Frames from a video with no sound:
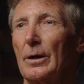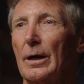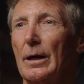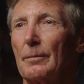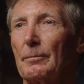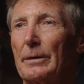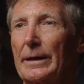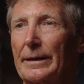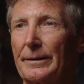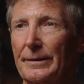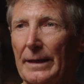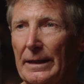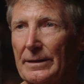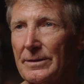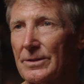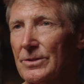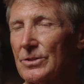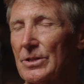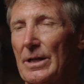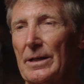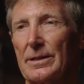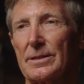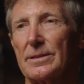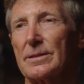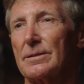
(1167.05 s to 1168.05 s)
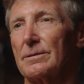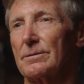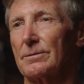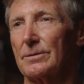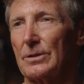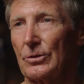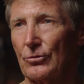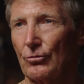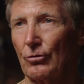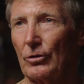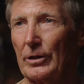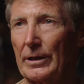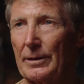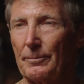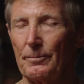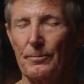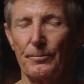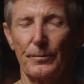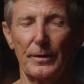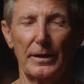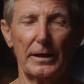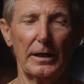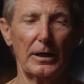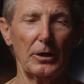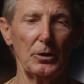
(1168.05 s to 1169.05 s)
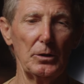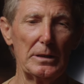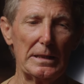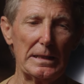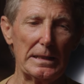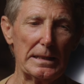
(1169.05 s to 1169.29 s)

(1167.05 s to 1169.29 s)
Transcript: I mean, that's just the dream, you know.